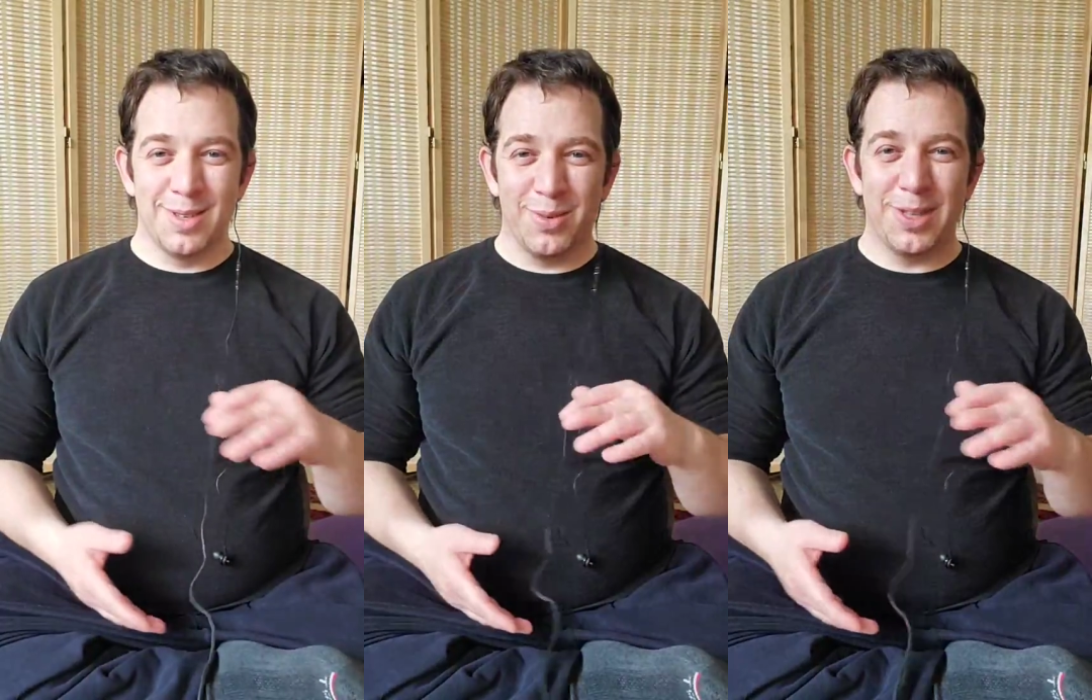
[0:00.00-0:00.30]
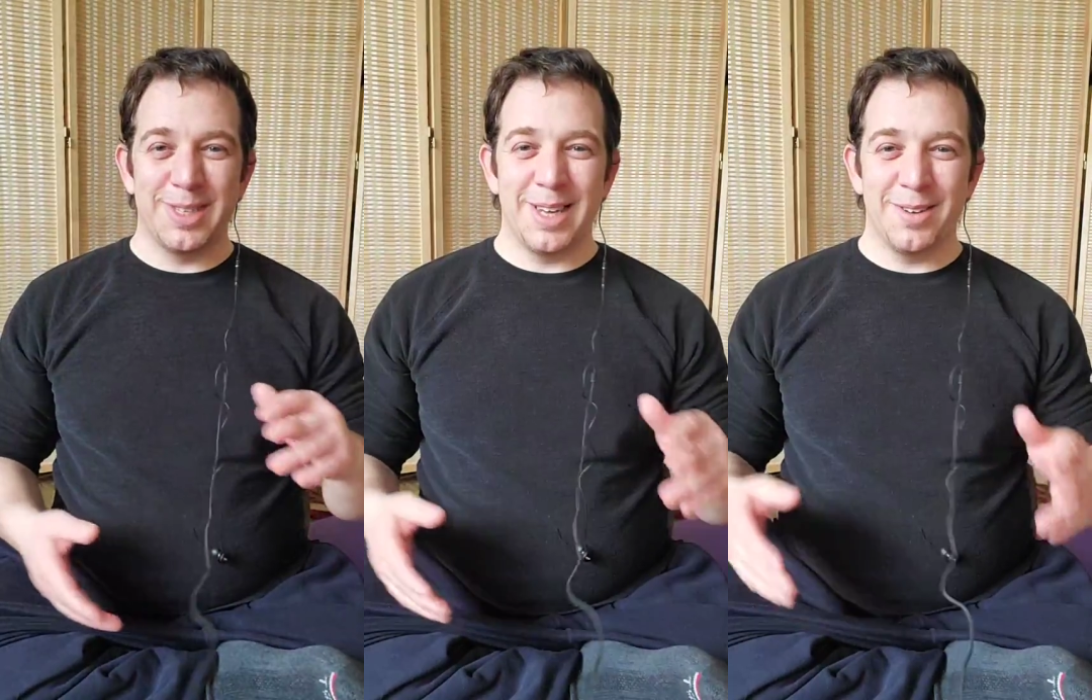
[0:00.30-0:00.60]

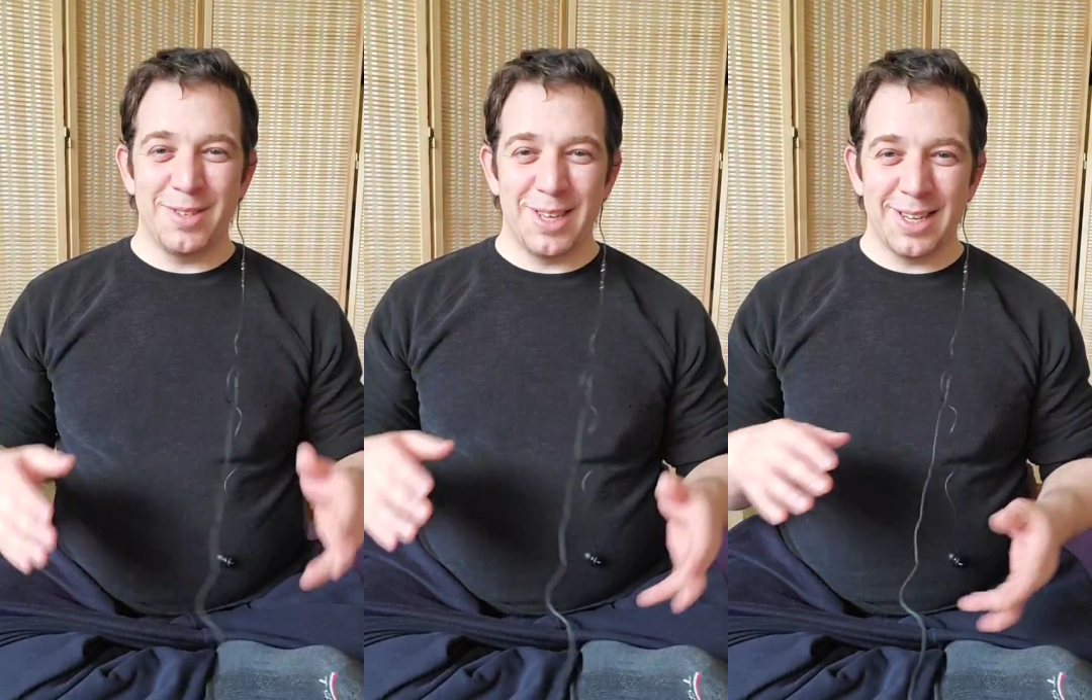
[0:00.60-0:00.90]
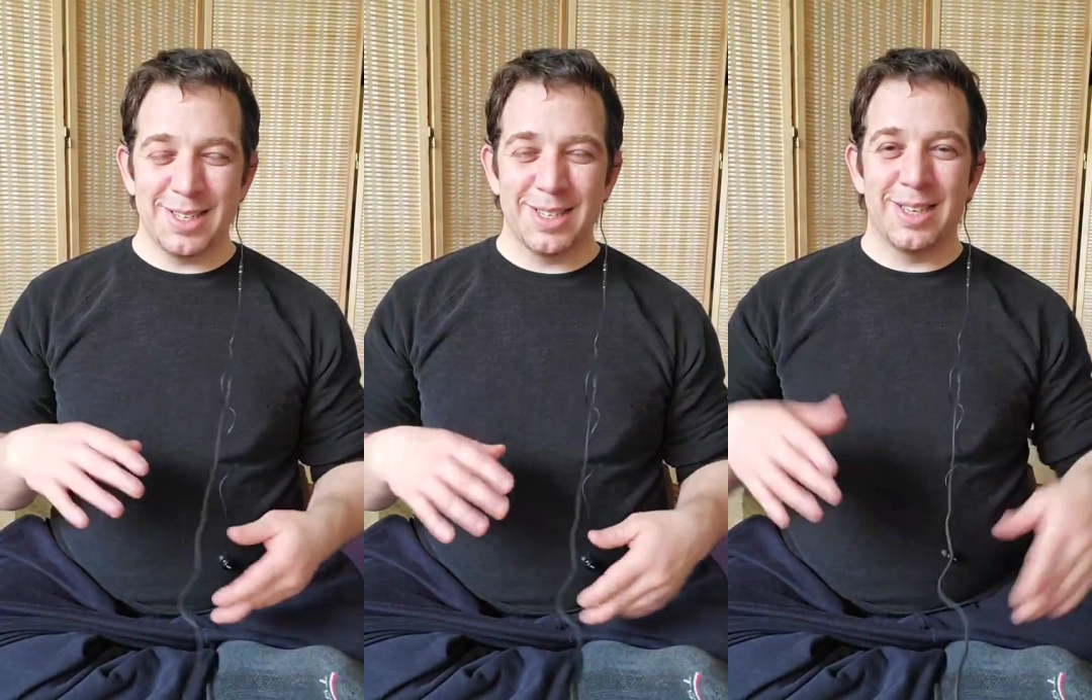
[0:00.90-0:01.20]
1 set of
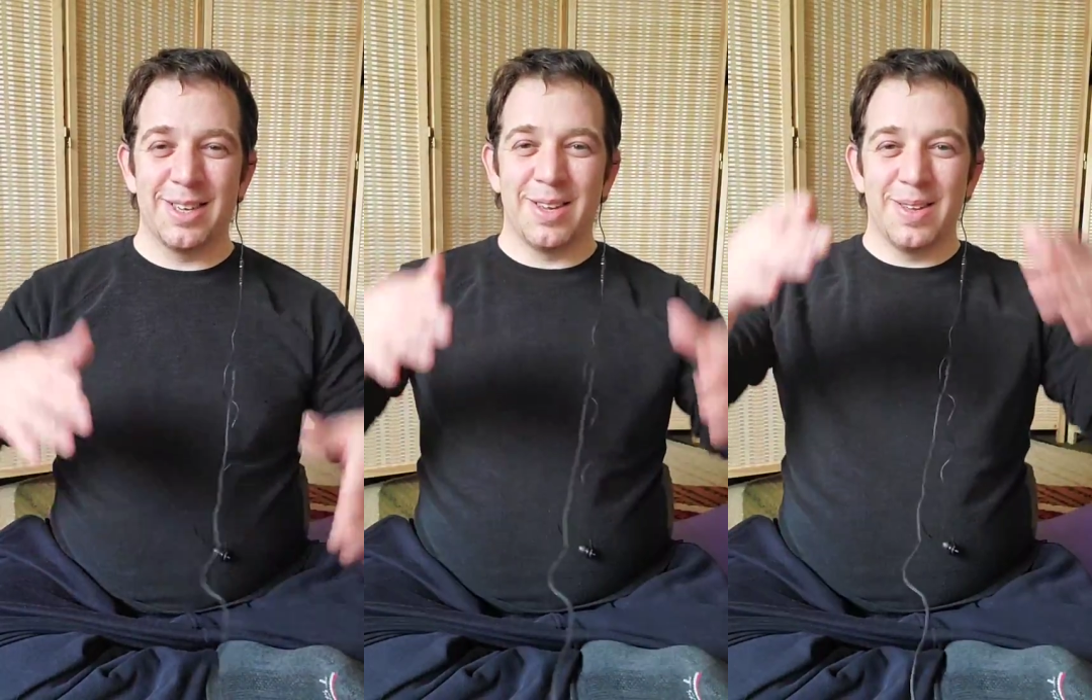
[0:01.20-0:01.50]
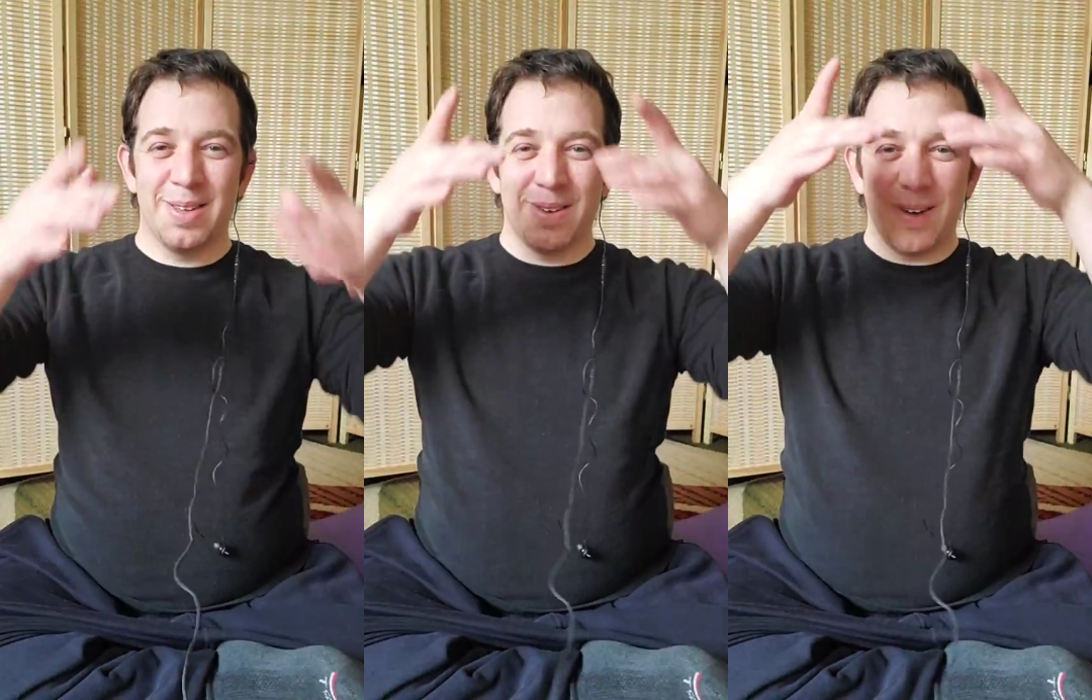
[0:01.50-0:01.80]
6,
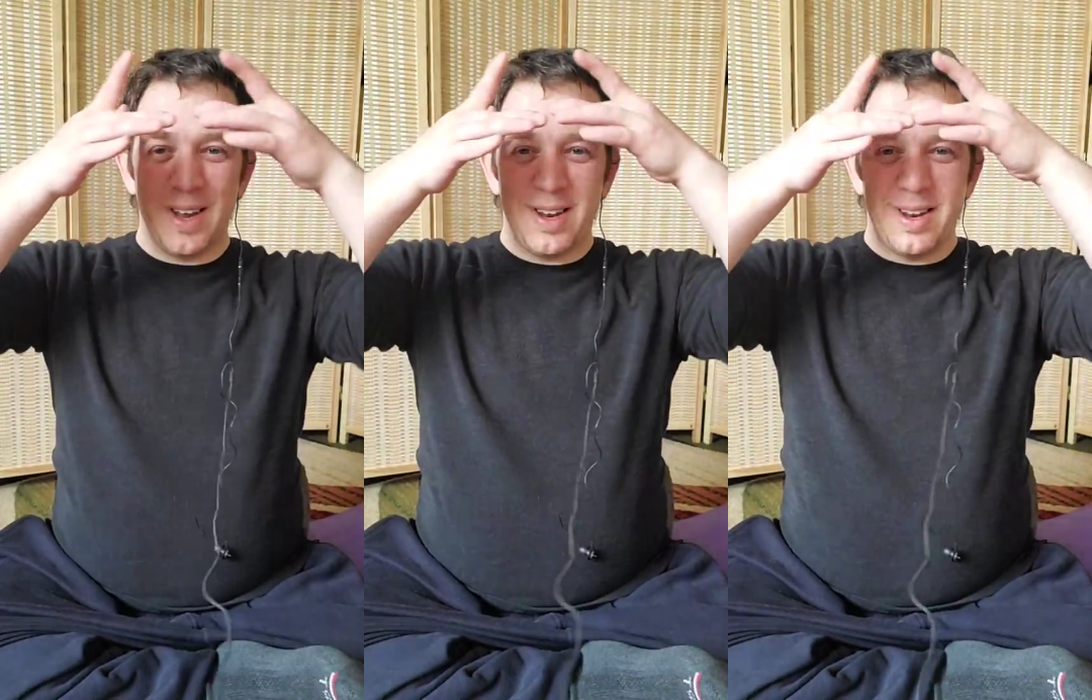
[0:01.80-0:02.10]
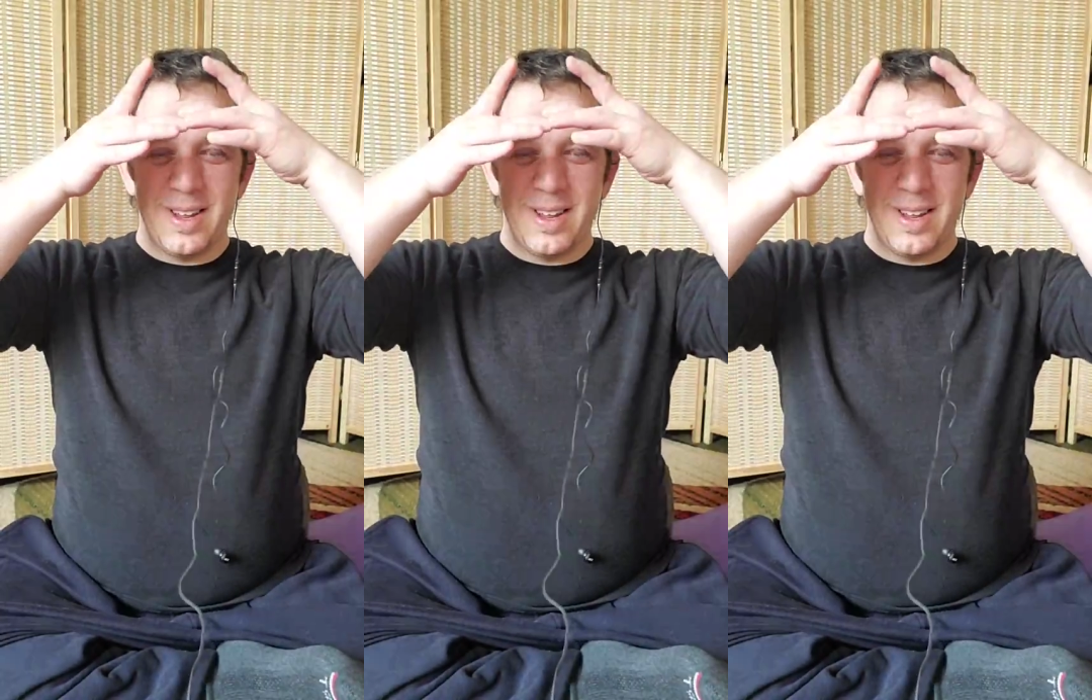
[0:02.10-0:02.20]
right?